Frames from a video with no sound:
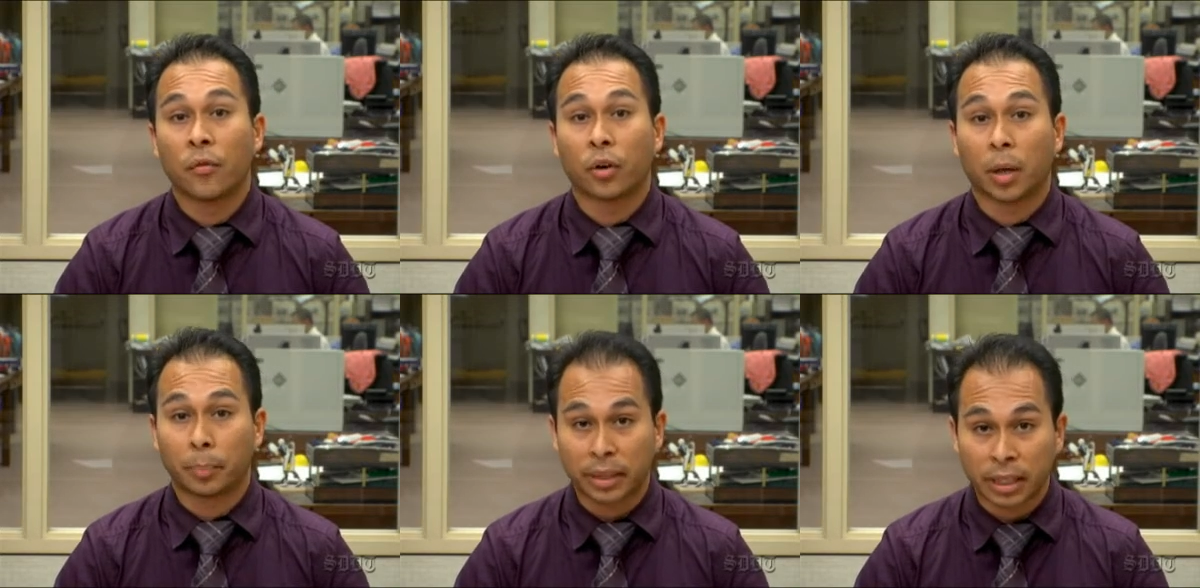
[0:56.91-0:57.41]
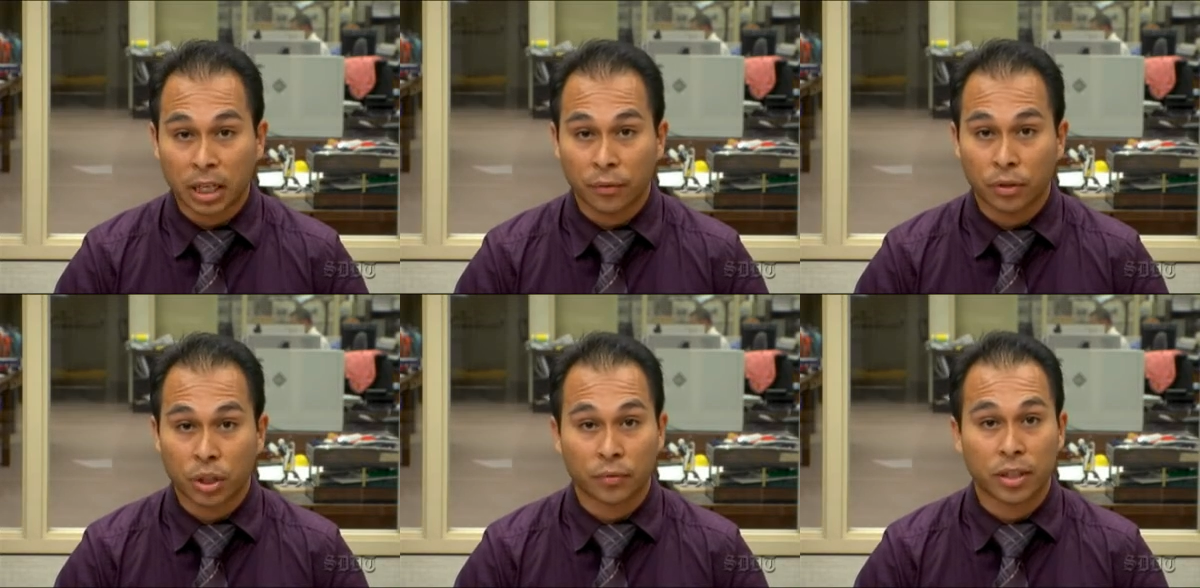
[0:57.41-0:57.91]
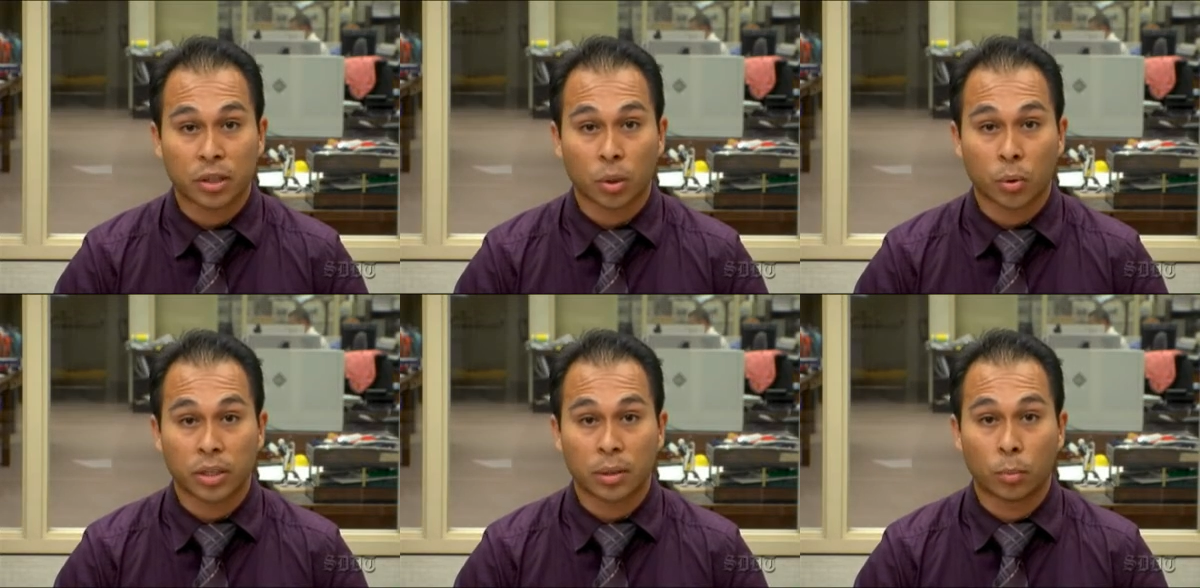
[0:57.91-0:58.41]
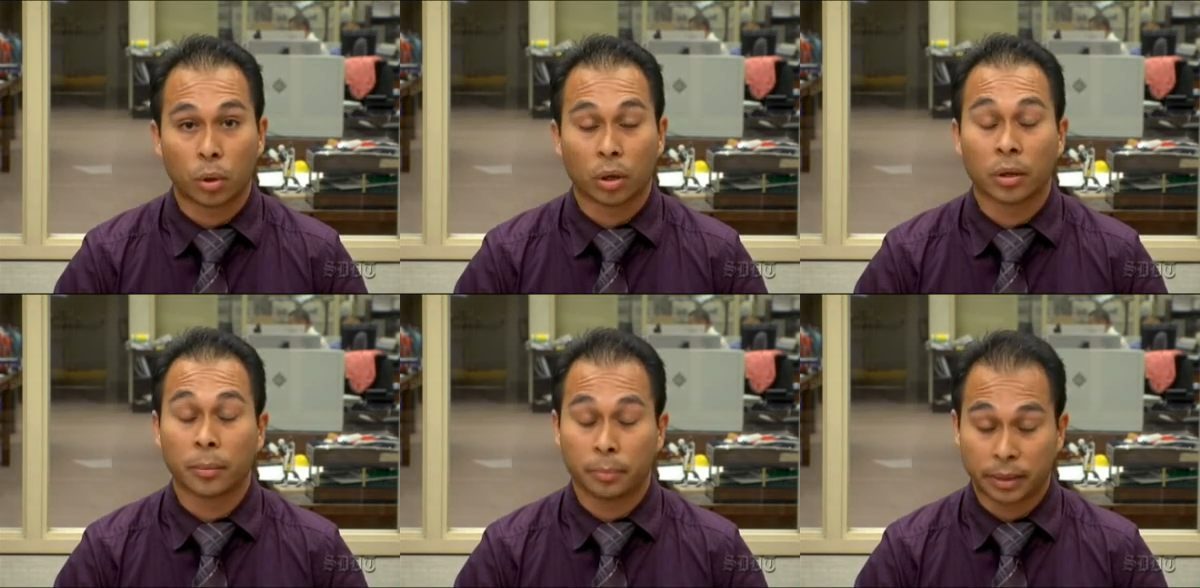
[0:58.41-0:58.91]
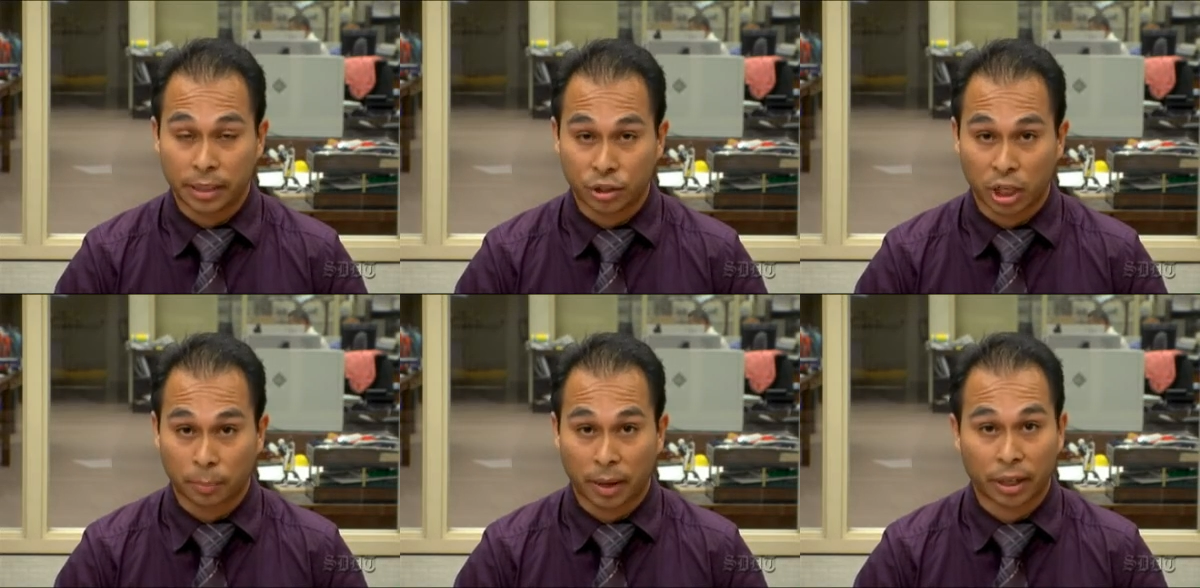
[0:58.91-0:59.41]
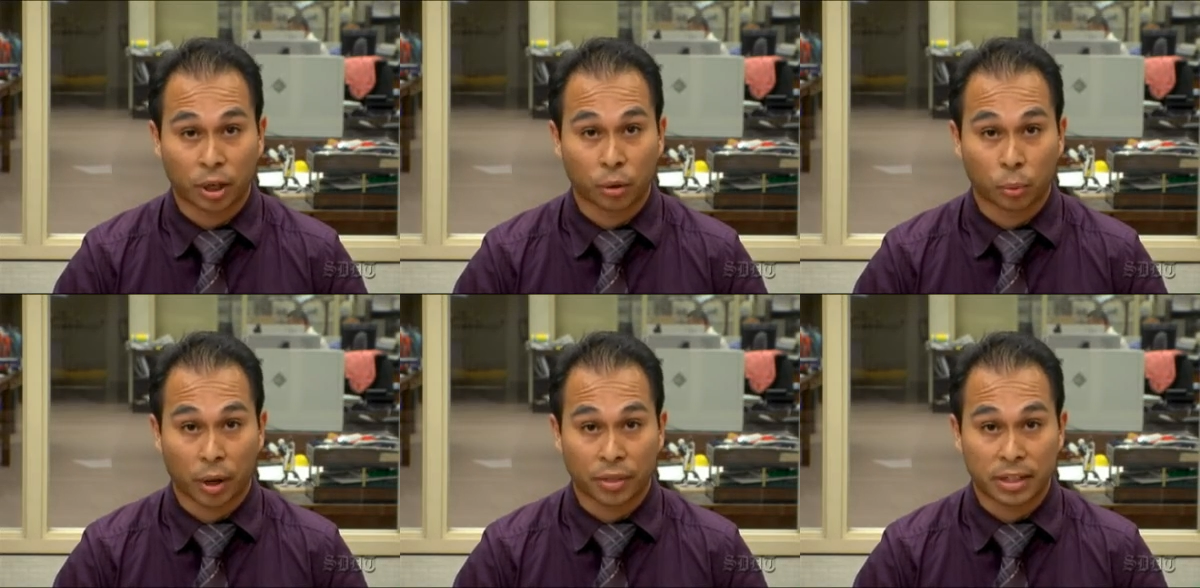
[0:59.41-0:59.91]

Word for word: For complete coverage of these stories and more, please check back here throughout